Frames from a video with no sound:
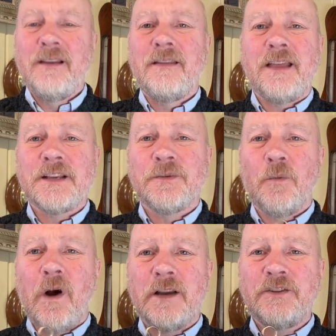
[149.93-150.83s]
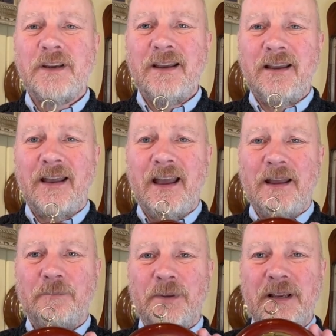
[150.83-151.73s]
thanks for watching,
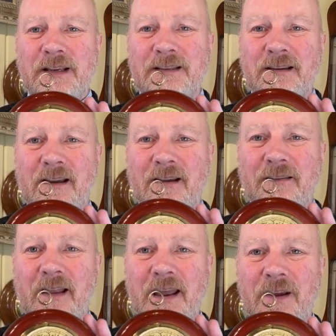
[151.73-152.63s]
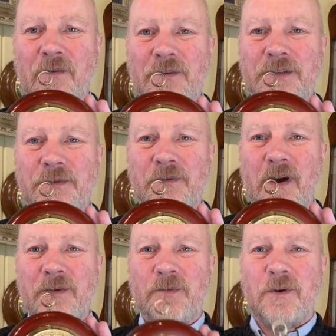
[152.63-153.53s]
and please like or
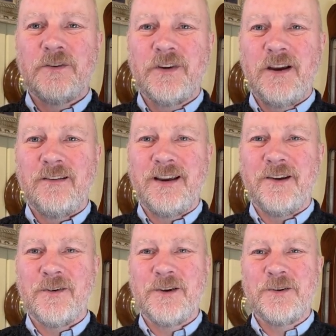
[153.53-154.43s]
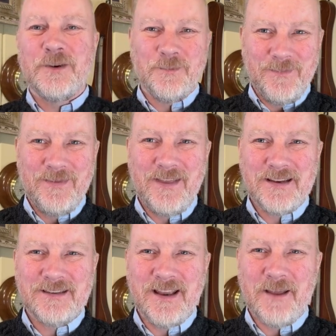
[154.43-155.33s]
subscribe to our channel here on YouTube.
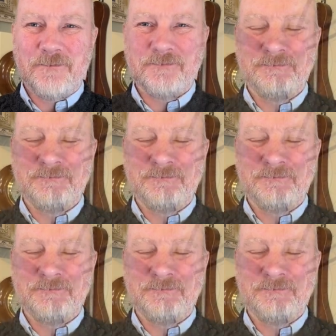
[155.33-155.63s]
Thanks again.